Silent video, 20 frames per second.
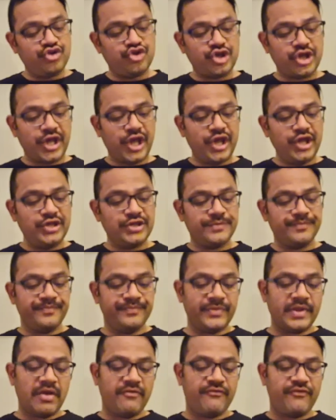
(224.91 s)
cheese,
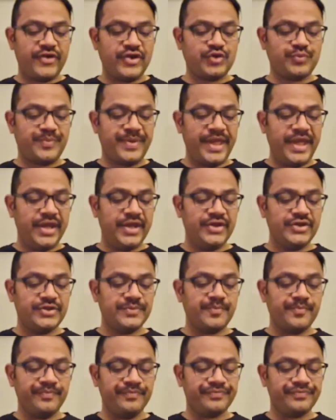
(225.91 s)
fresh pears,